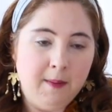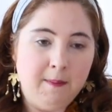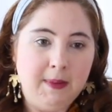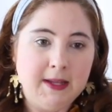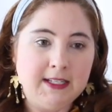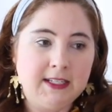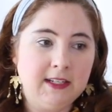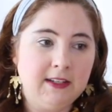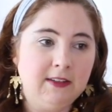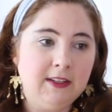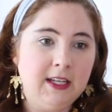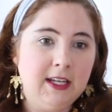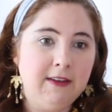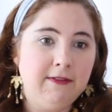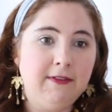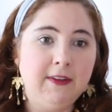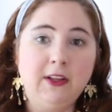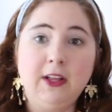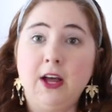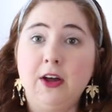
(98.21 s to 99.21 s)
basically
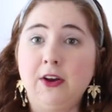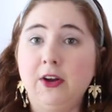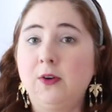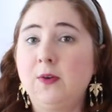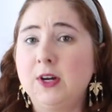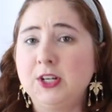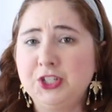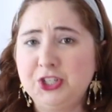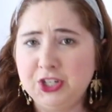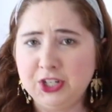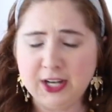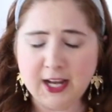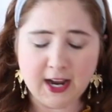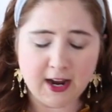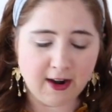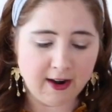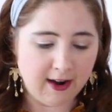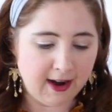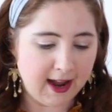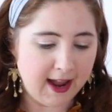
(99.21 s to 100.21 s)
fill out a
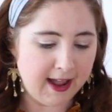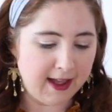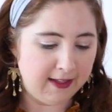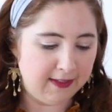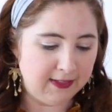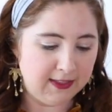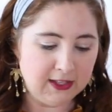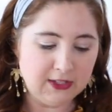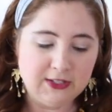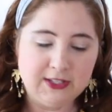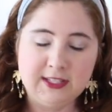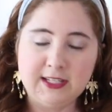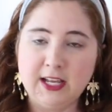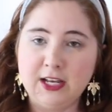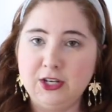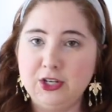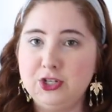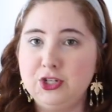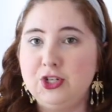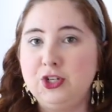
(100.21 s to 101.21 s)
questionnaire and they'll
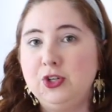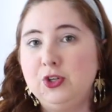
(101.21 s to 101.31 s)
send